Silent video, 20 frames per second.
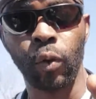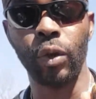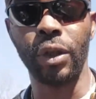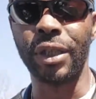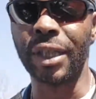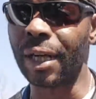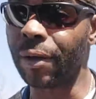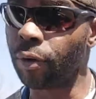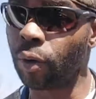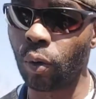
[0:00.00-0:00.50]

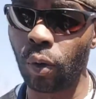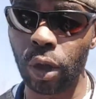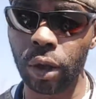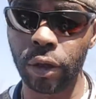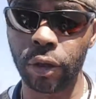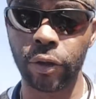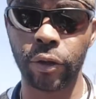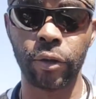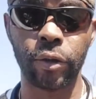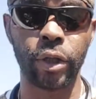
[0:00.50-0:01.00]
whichever one
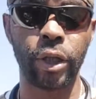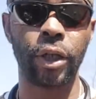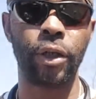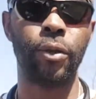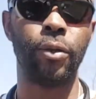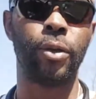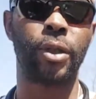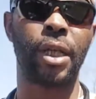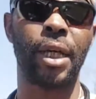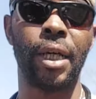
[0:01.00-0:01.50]
you're going to
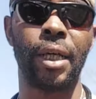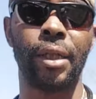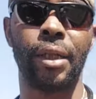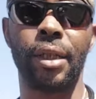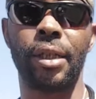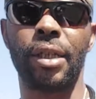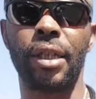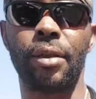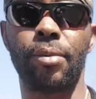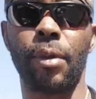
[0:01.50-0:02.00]
use.
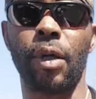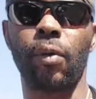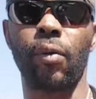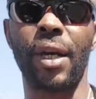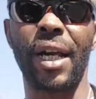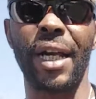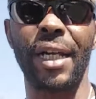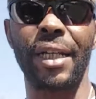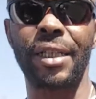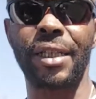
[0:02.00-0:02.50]
This is my
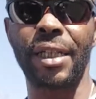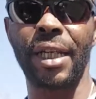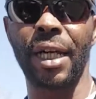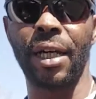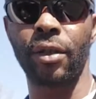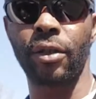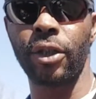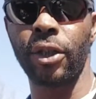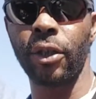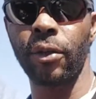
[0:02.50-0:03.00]
Rage
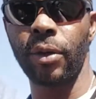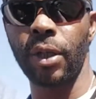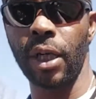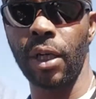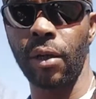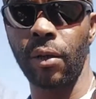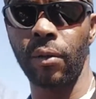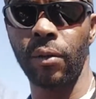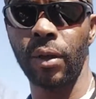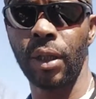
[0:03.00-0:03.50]
Tail
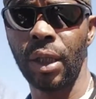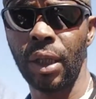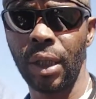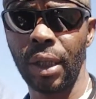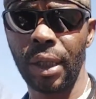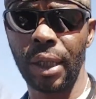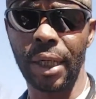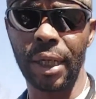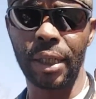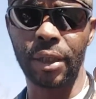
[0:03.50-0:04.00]
two-tone.
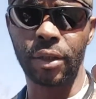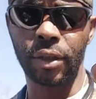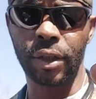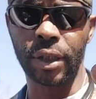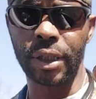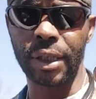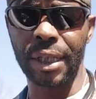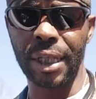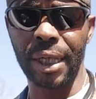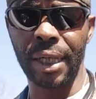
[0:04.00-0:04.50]
As you
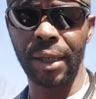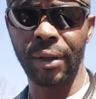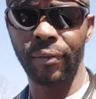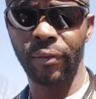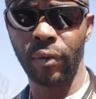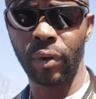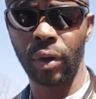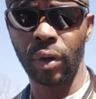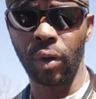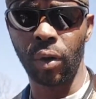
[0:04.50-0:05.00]
can see,
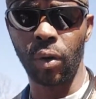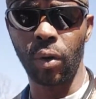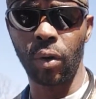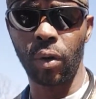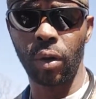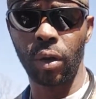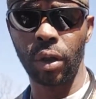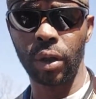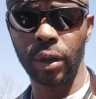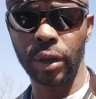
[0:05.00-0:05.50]

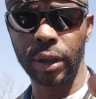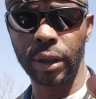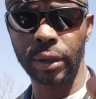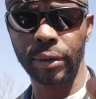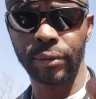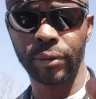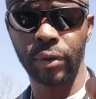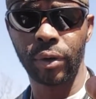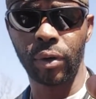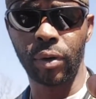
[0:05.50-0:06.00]
orange,
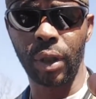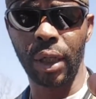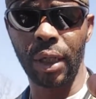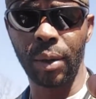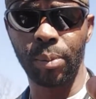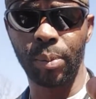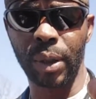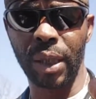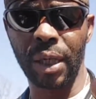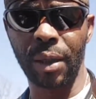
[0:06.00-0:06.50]

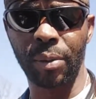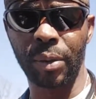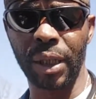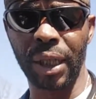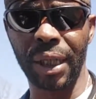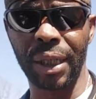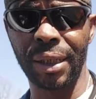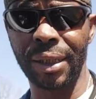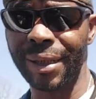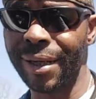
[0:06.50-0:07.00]
green
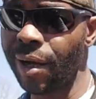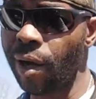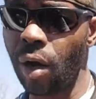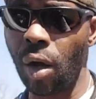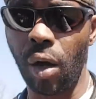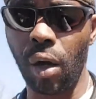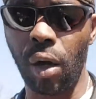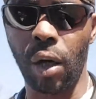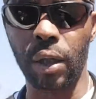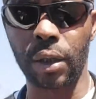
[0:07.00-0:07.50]
pumpkin,
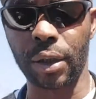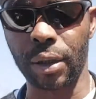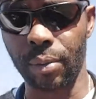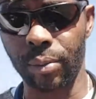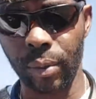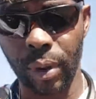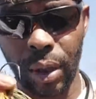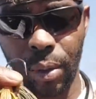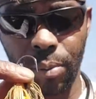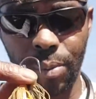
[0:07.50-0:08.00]

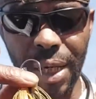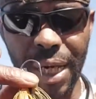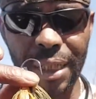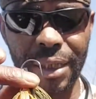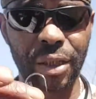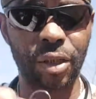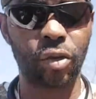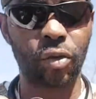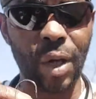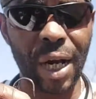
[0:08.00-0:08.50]
awesome.
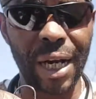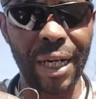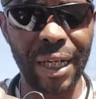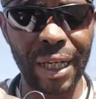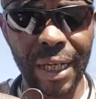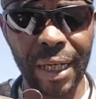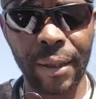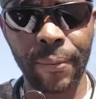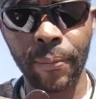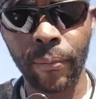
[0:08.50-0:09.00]
Matches right
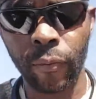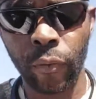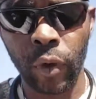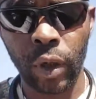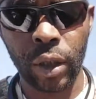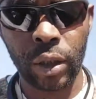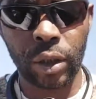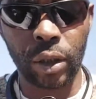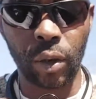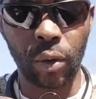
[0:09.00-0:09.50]
in.
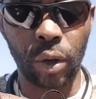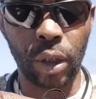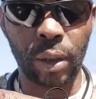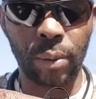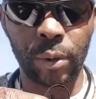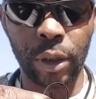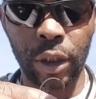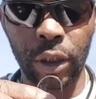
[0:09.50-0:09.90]
So what I'm